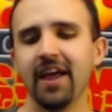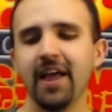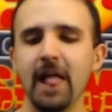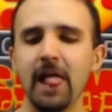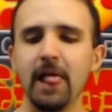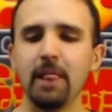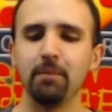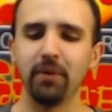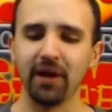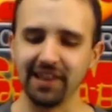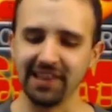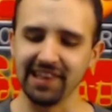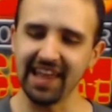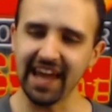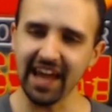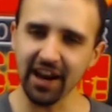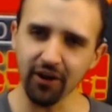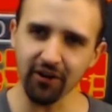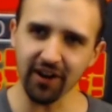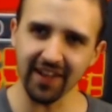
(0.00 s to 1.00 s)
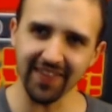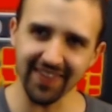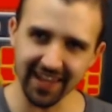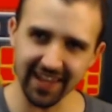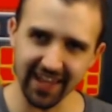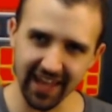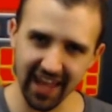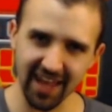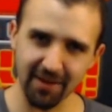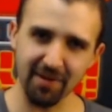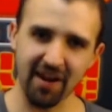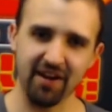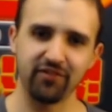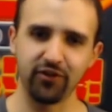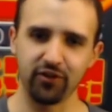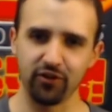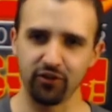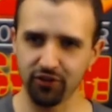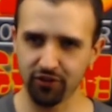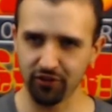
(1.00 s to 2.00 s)
But later in the game, after
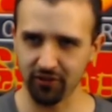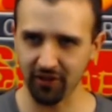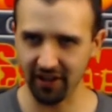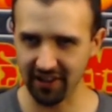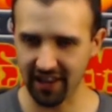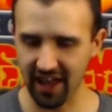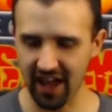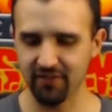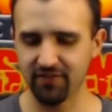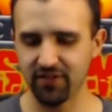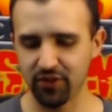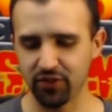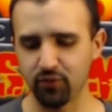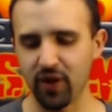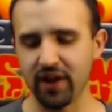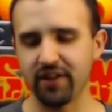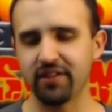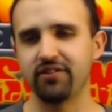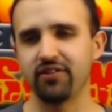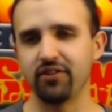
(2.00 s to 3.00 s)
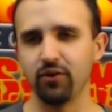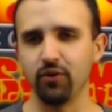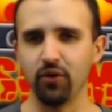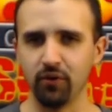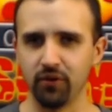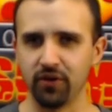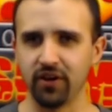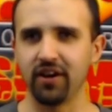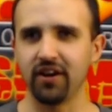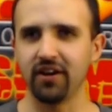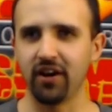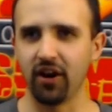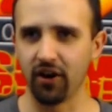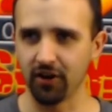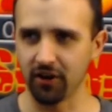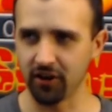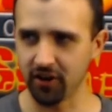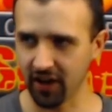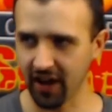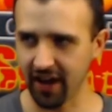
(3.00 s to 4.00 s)
a lot of the threats to Una are
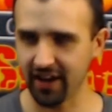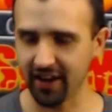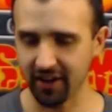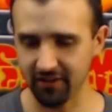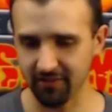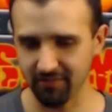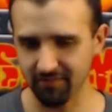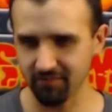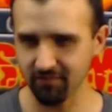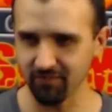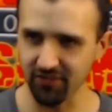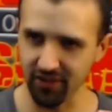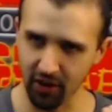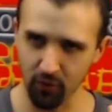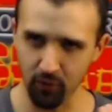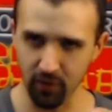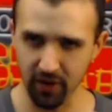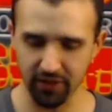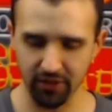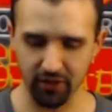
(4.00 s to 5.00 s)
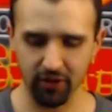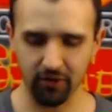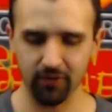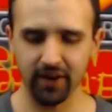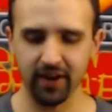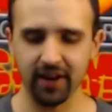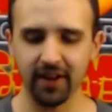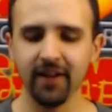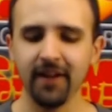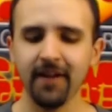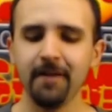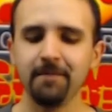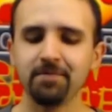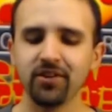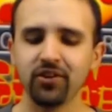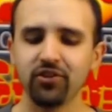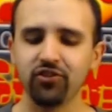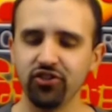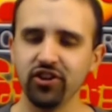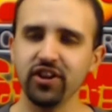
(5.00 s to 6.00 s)
kind of dealt with already,
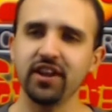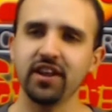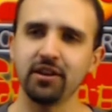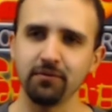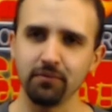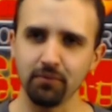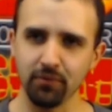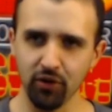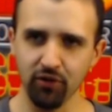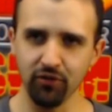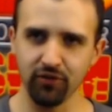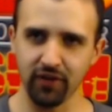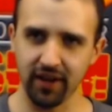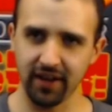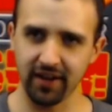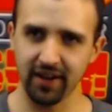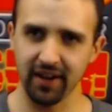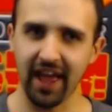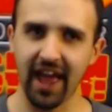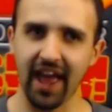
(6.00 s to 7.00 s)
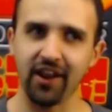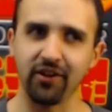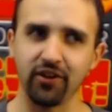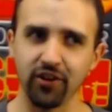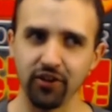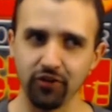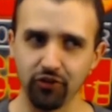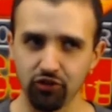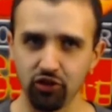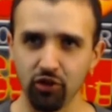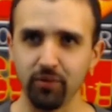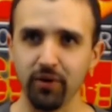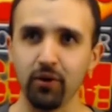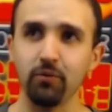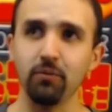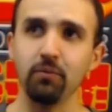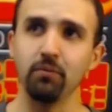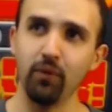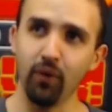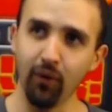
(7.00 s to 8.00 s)
she can move in and contribute
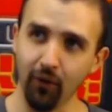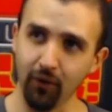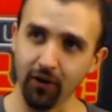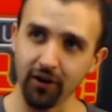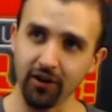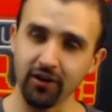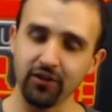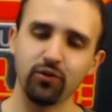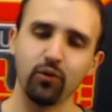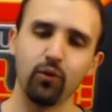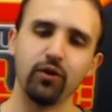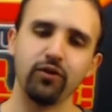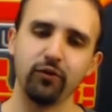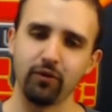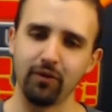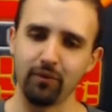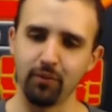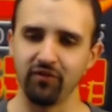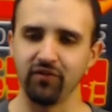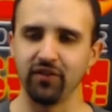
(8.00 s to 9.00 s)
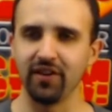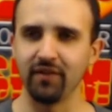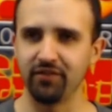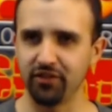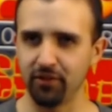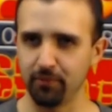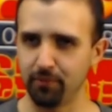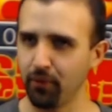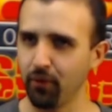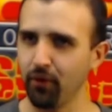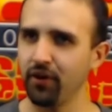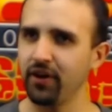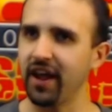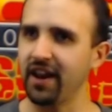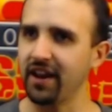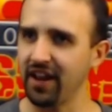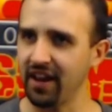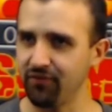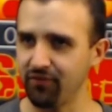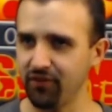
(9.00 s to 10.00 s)
more toward the removal of support and
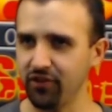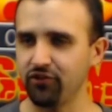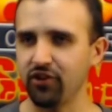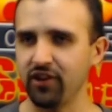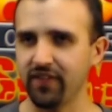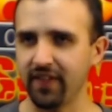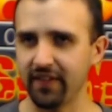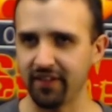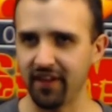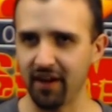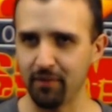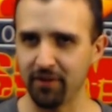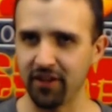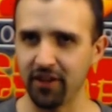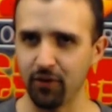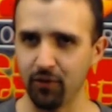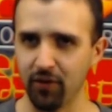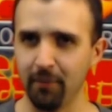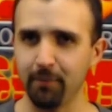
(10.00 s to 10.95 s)
infantry that's gumming you up